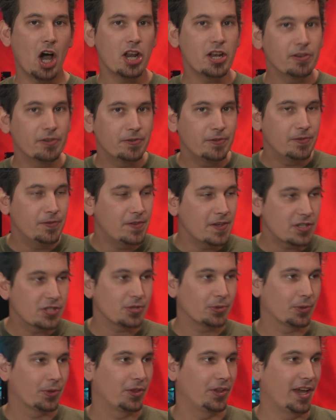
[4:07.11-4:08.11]

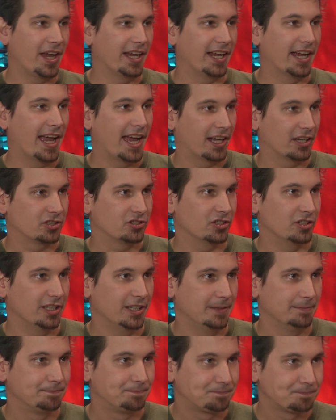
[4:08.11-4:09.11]
unofficial thing
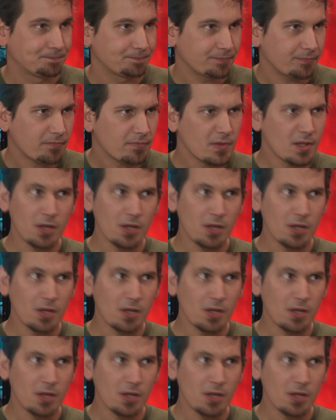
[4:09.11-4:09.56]
actually. Yeah, I heard well,